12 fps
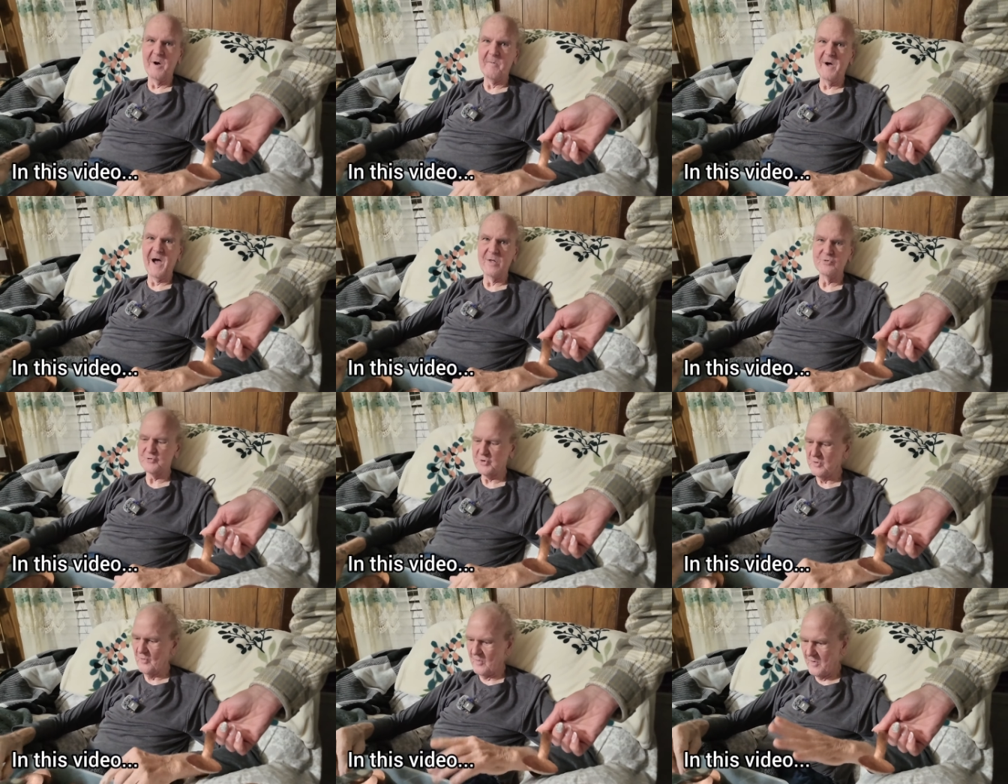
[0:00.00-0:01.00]
my mind's
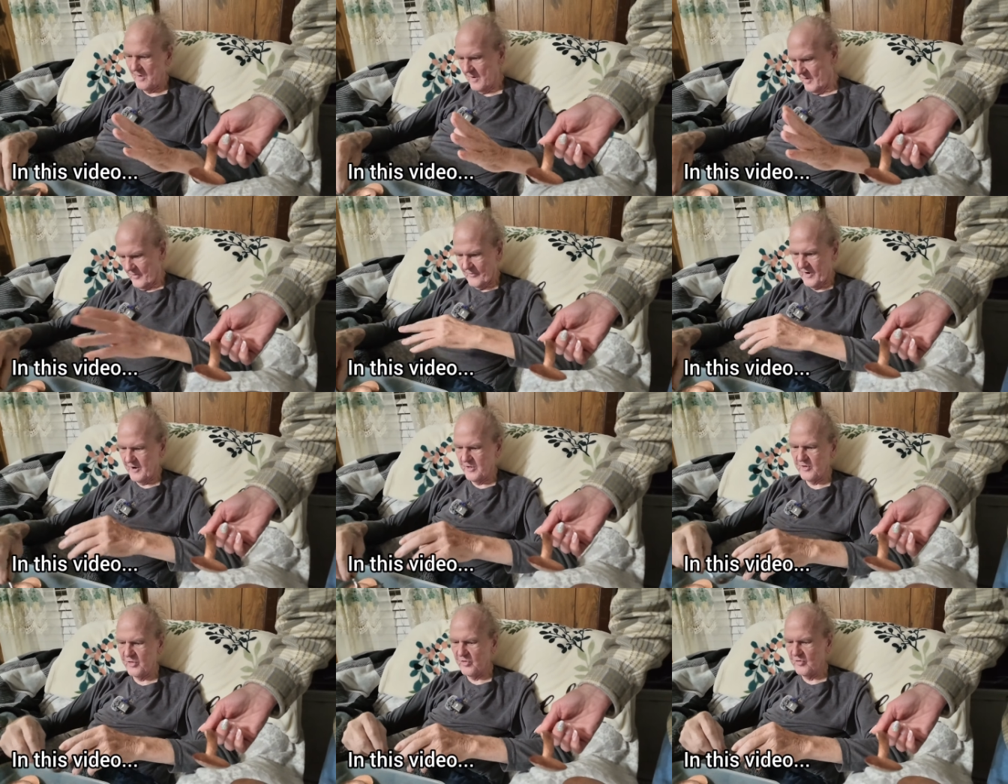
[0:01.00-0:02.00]
still right
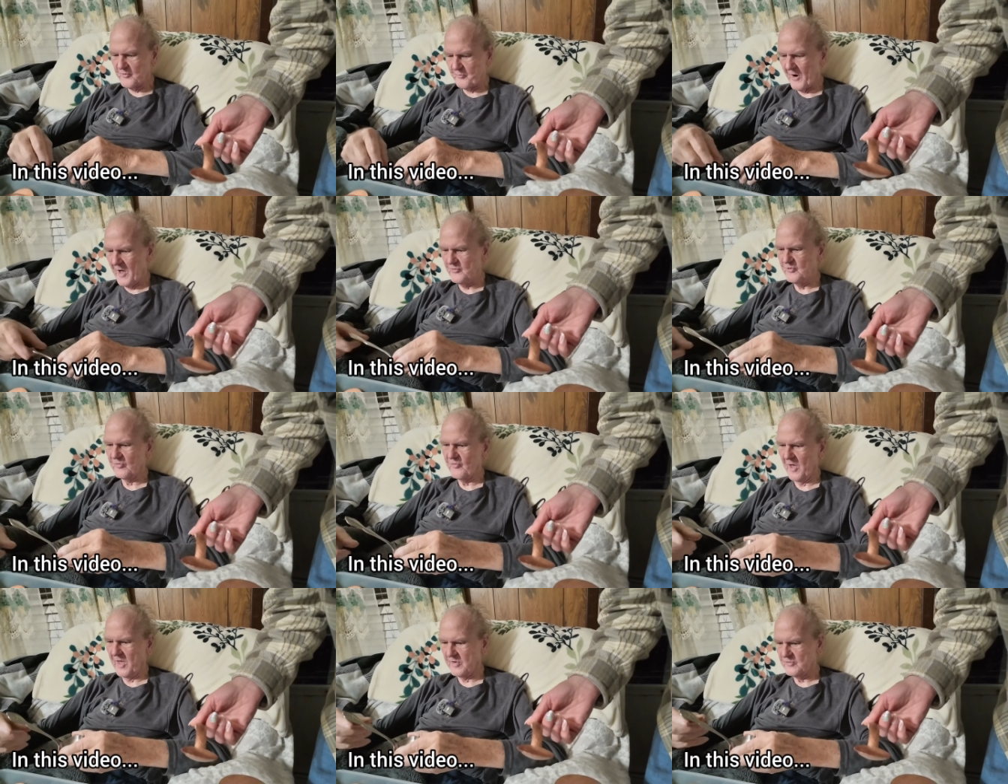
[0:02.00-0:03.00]
into these project
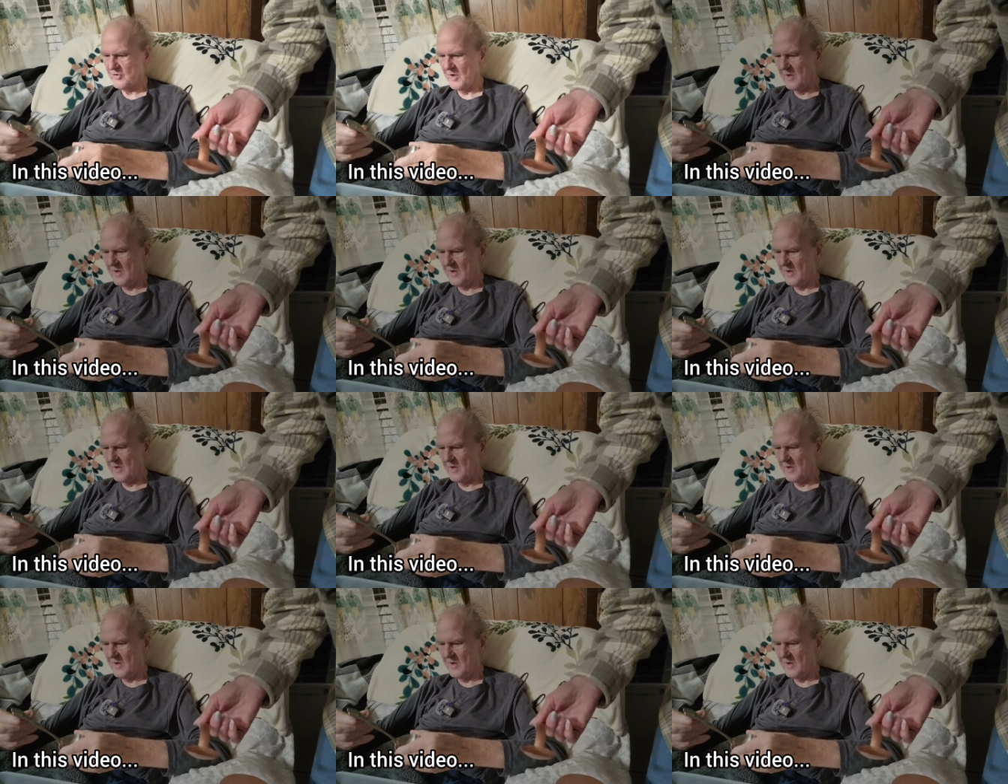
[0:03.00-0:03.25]
things.